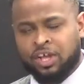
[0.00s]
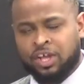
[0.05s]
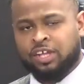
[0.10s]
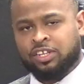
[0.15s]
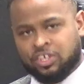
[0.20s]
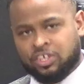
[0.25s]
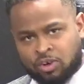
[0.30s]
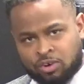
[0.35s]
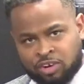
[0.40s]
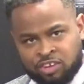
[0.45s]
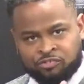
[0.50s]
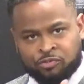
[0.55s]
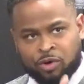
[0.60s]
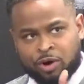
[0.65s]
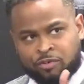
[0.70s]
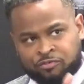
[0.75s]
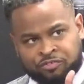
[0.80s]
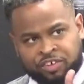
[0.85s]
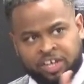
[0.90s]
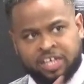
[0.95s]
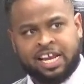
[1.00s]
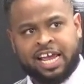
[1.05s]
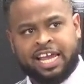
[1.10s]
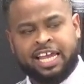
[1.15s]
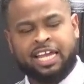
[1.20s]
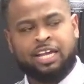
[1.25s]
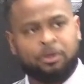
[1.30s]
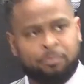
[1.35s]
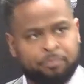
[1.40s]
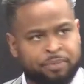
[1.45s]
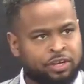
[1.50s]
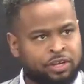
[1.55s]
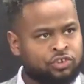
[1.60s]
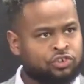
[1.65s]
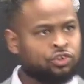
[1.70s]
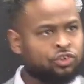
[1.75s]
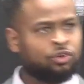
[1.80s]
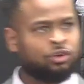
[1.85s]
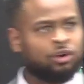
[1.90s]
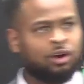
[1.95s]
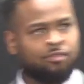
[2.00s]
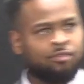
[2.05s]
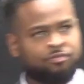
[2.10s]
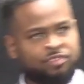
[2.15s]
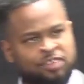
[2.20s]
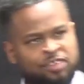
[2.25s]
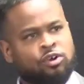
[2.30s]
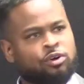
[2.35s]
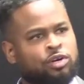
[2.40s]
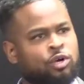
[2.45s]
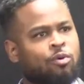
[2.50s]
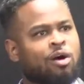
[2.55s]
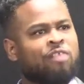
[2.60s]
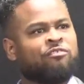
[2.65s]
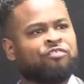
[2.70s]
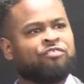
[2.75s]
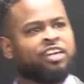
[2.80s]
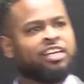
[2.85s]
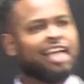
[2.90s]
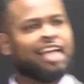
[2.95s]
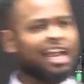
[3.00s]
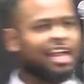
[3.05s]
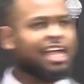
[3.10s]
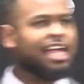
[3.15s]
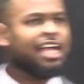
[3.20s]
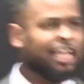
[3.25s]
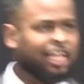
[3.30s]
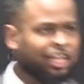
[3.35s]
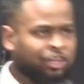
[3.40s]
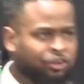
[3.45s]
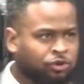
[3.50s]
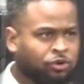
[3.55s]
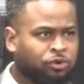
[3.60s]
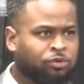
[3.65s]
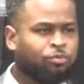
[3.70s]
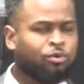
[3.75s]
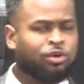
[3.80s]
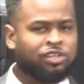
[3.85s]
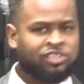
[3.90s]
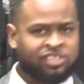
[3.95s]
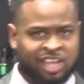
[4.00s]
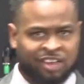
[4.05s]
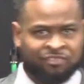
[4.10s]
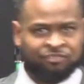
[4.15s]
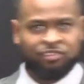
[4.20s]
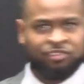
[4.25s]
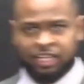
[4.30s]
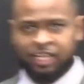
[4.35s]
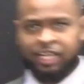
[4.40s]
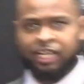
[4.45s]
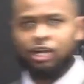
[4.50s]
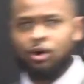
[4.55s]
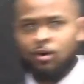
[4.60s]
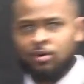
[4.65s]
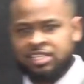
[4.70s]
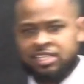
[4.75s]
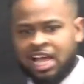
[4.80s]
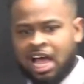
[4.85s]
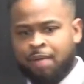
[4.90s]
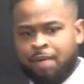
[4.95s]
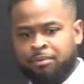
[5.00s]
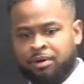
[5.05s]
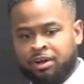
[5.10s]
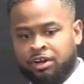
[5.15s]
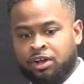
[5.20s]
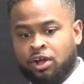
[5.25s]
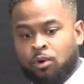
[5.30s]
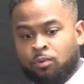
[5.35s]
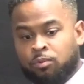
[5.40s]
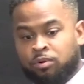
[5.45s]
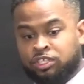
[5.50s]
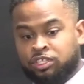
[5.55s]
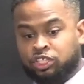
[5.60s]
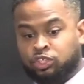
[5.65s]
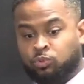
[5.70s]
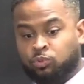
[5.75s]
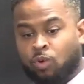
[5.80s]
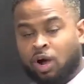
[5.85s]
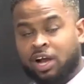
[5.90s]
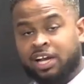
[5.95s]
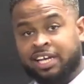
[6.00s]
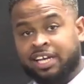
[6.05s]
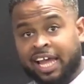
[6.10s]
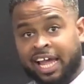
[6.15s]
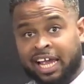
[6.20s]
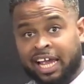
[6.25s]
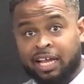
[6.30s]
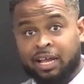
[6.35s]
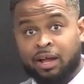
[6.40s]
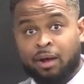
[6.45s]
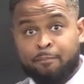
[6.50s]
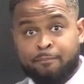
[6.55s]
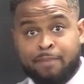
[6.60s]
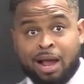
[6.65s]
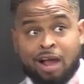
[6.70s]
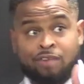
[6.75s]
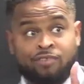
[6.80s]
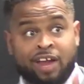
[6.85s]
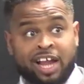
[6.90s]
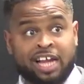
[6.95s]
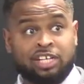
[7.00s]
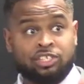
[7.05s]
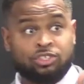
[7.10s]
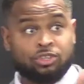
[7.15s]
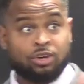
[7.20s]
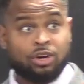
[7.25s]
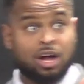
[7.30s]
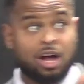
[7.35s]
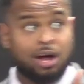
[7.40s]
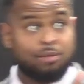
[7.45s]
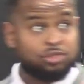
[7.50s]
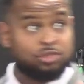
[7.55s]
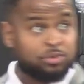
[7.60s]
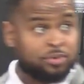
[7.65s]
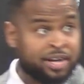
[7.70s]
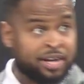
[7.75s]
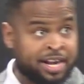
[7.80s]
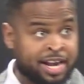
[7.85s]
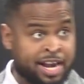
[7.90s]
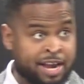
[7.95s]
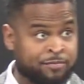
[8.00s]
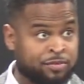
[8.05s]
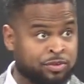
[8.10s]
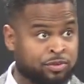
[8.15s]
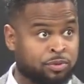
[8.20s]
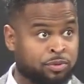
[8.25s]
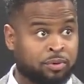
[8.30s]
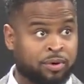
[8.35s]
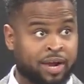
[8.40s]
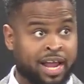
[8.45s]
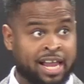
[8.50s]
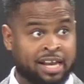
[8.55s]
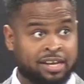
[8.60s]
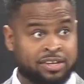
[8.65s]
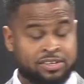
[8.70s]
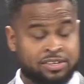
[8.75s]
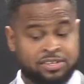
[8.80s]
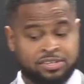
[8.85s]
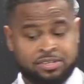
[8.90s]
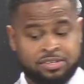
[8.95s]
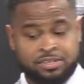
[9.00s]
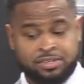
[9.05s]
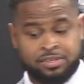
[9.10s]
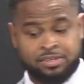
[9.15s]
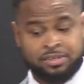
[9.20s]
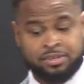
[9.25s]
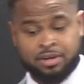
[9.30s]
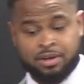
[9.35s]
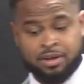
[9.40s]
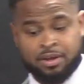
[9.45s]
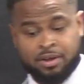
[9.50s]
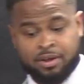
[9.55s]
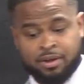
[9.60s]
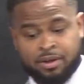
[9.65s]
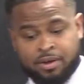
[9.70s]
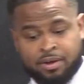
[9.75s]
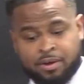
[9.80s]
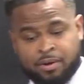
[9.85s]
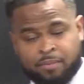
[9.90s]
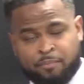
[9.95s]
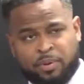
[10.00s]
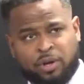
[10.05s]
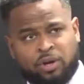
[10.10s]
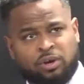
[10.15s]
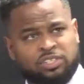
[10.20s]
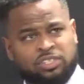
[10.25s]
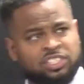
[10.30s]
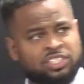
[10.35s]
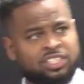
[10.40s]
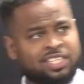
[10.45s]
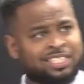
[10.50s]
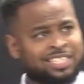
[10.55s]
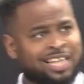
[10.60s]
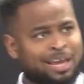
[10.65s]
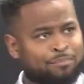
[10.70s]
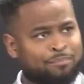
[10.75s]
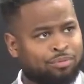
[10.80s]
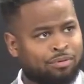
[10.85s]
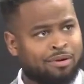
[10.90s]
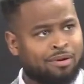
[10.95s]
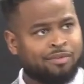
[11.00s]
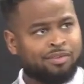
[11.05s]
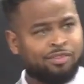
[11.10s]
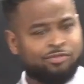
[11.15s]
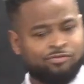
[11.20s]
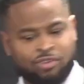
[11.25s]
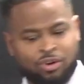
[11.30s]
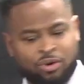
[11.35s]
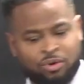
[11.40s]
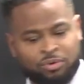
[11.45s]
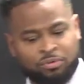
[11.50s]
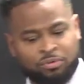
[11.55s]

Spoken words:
There's only one thing that he could be assured of. There's only one thing that he knew was definitely going to happen, which is one day my reign is going to come to an inevitable end, because it's a temporary throne.